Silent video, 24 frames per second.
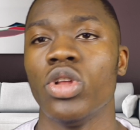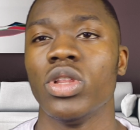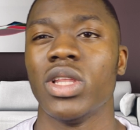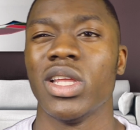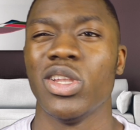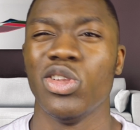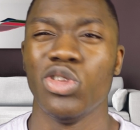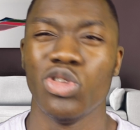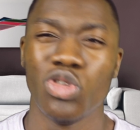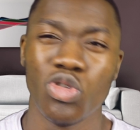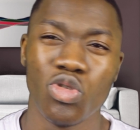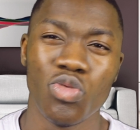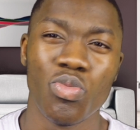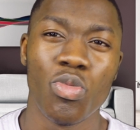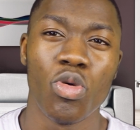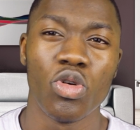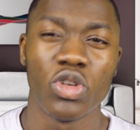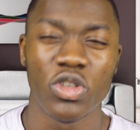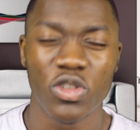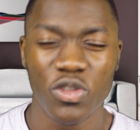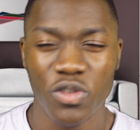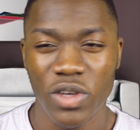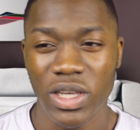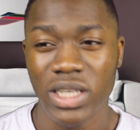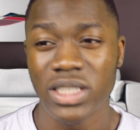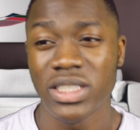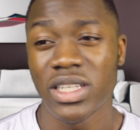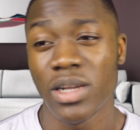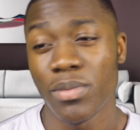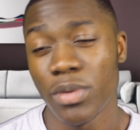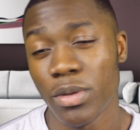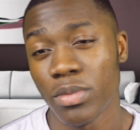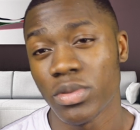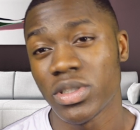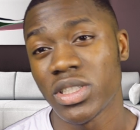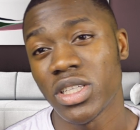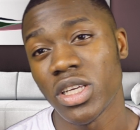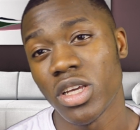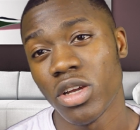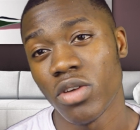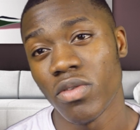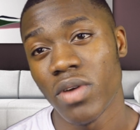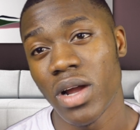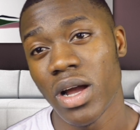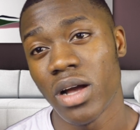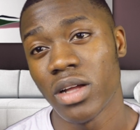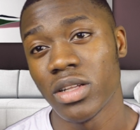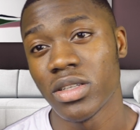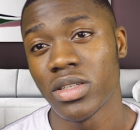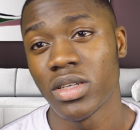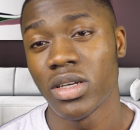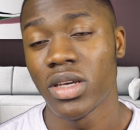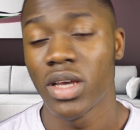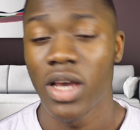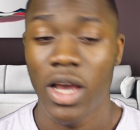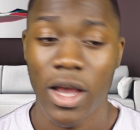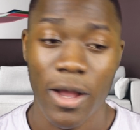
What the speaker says: Then you do most things and people see it around.